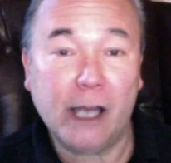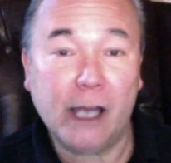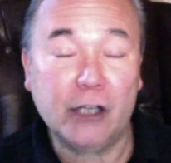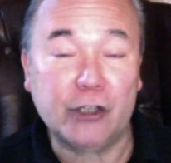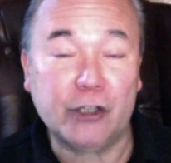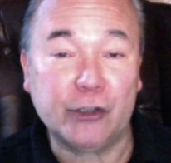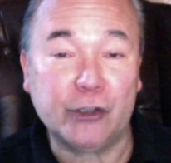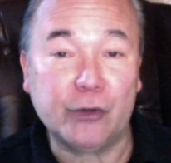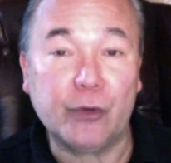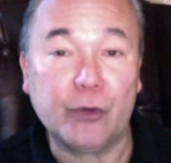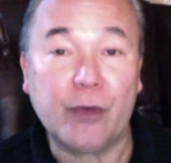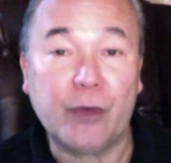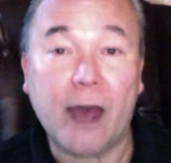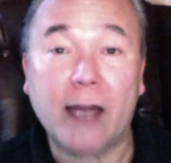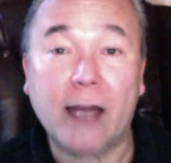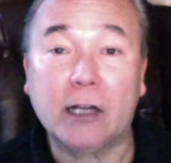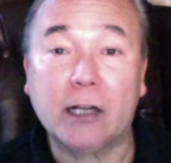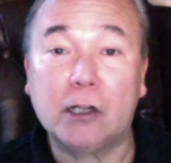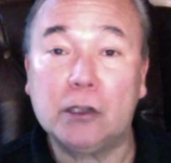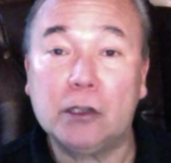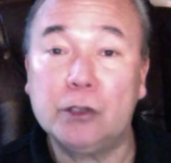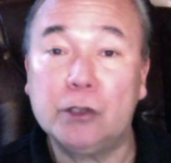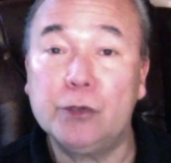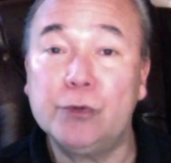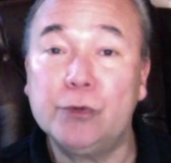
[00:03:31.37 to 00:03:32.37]
you that
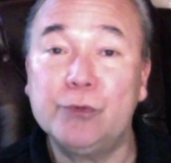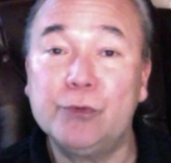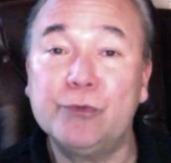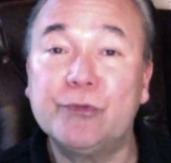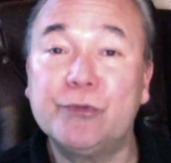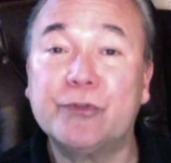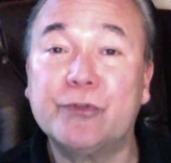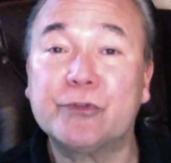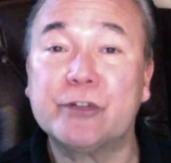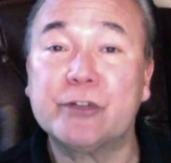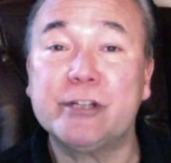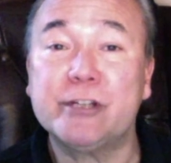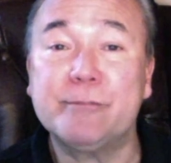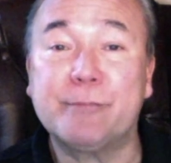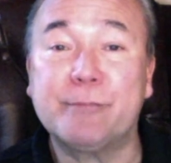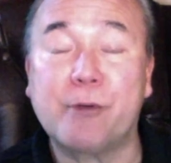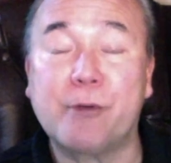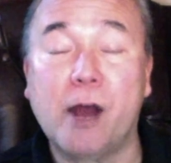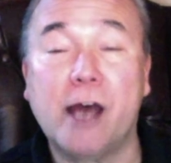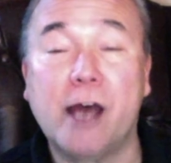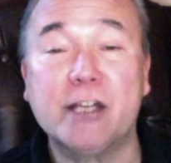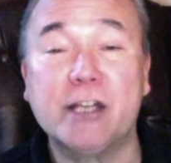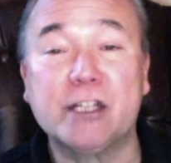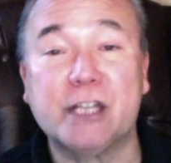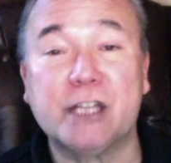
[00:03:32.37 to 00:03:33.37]
gluten-free
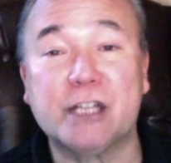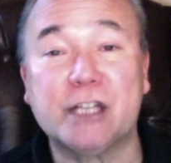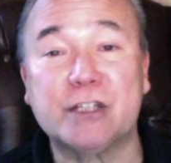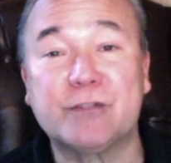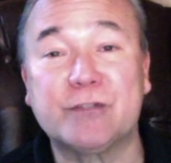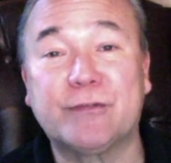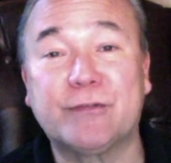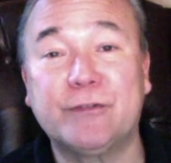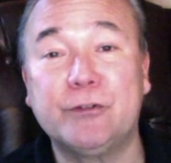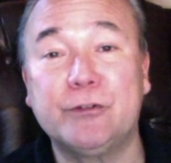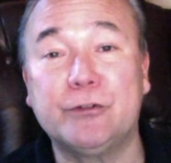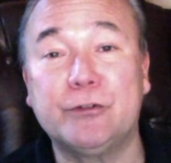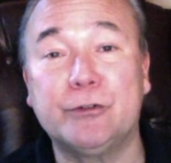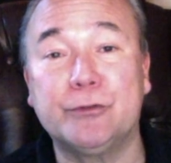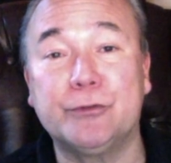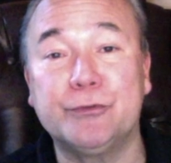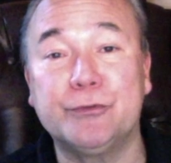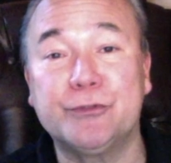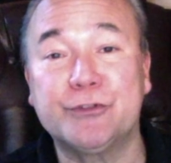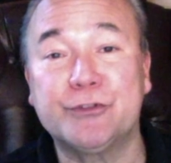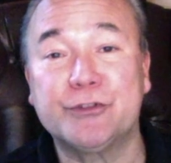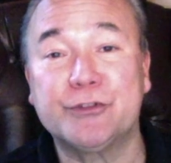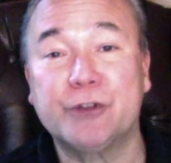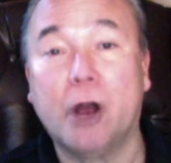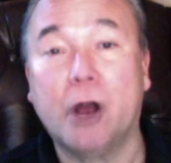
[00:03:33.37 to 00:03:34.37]
processed
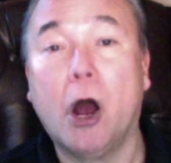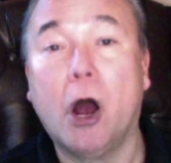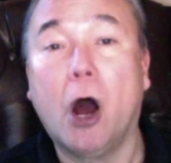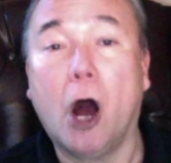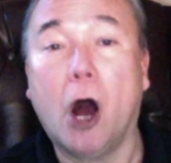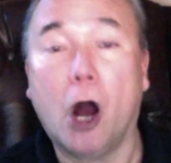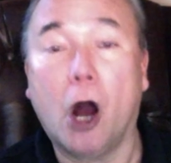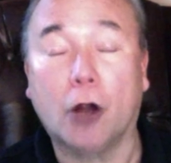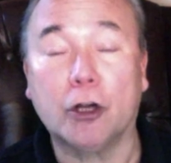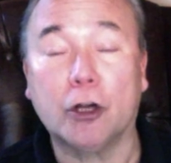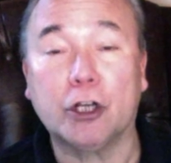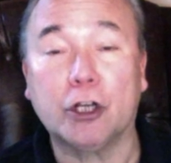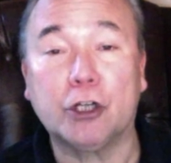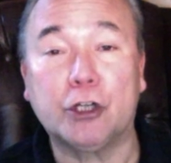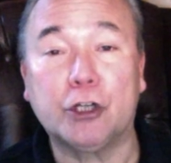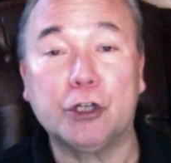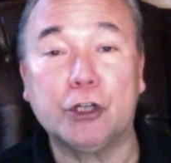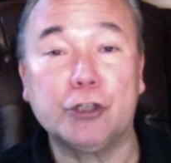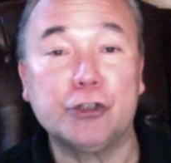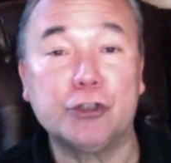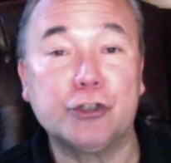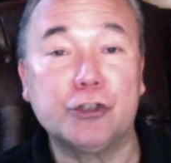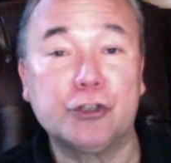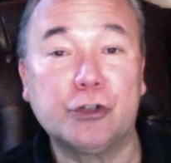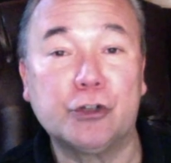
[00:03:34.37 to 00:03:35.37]
foods are a good
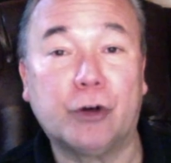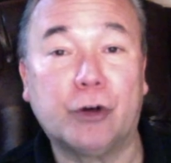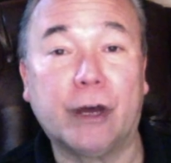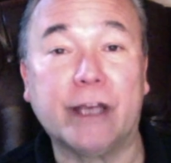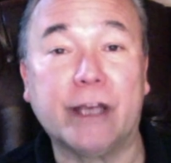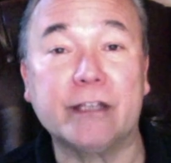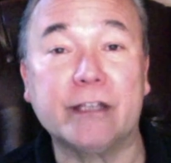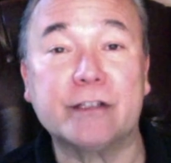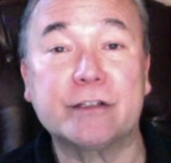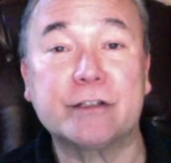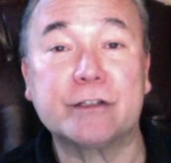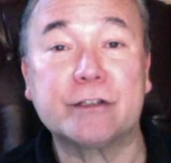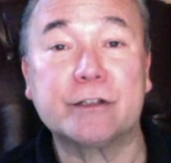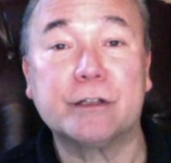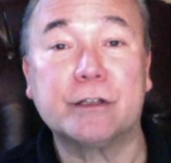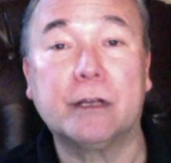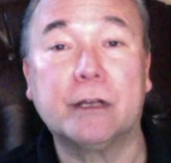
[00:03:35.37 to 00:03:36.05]
choice.